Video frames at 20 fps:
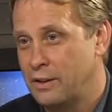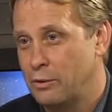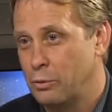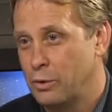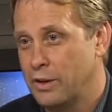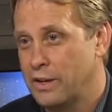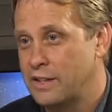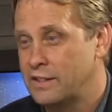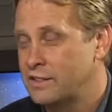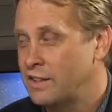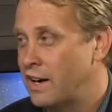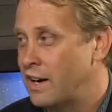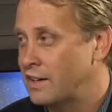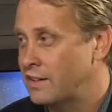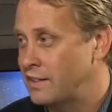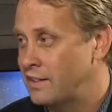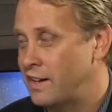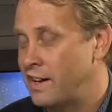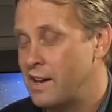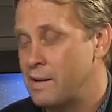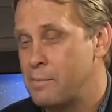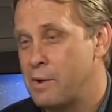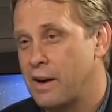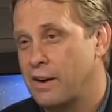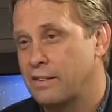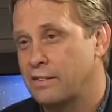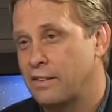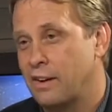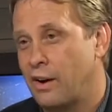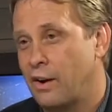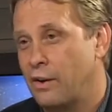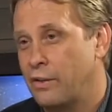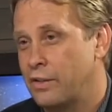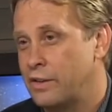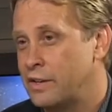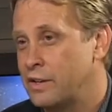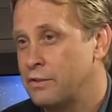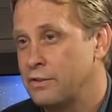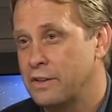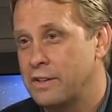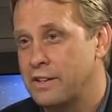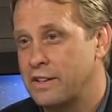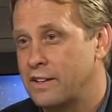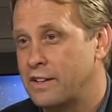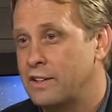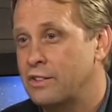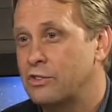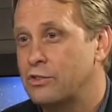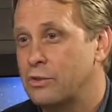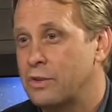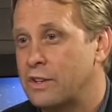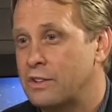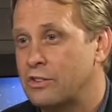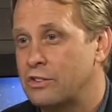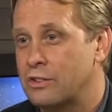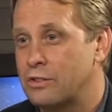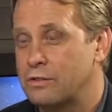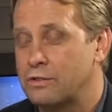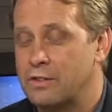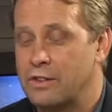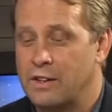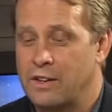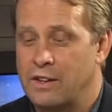We're going to talk today about all the different histories of